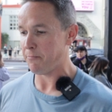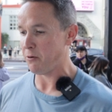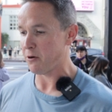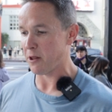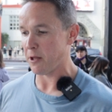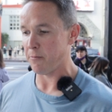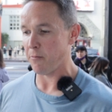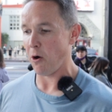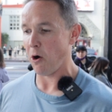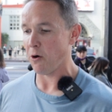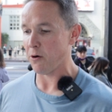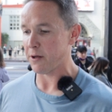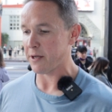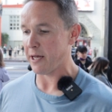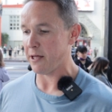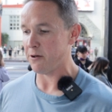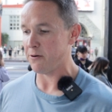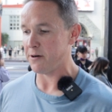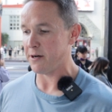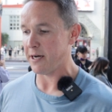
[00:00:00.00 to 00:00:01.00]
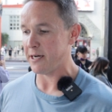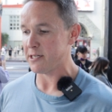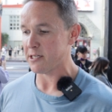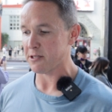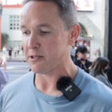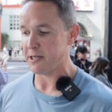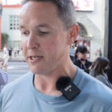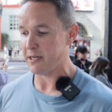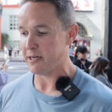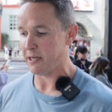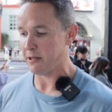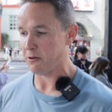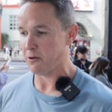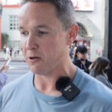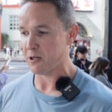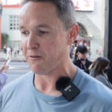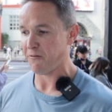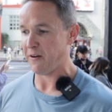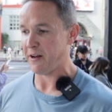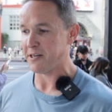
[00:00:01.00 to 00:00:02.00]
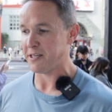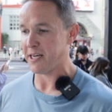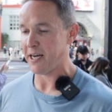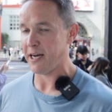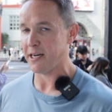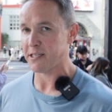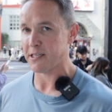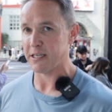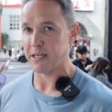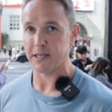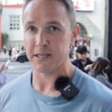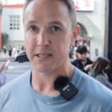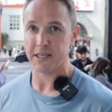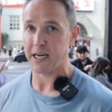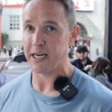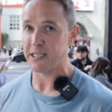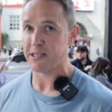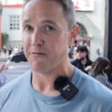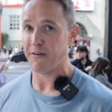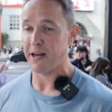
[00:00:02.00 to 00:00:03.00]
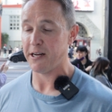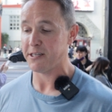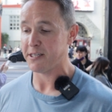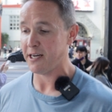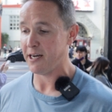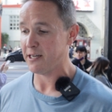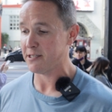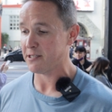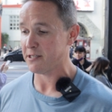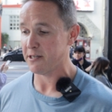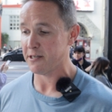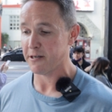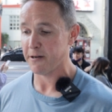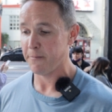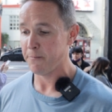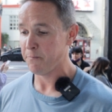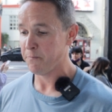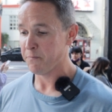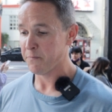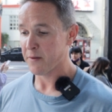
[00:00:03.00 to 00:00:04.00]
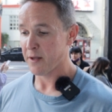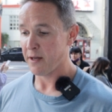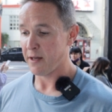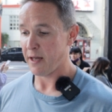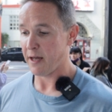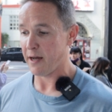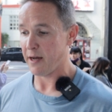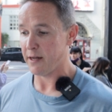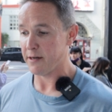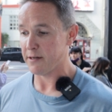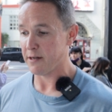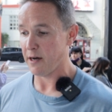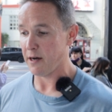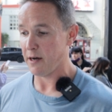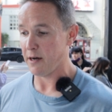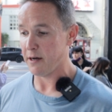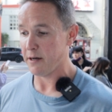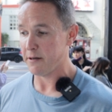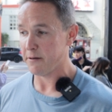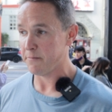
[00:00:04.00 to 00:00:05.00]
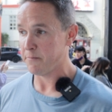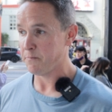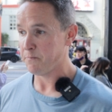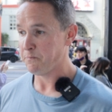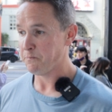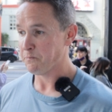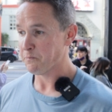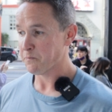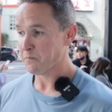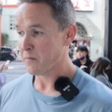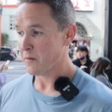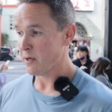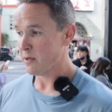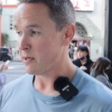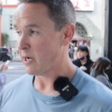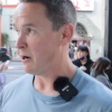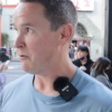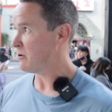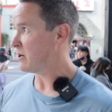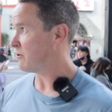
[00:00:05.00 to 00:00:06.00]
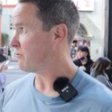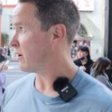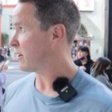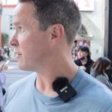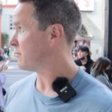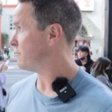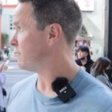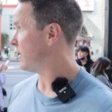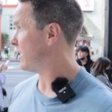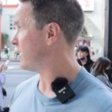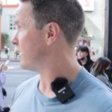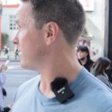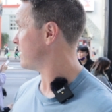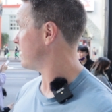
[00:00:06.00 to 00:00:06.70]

put them all together nicely, and it looks fantastic. It tastes fantastic. And uh, I wouldn't recommend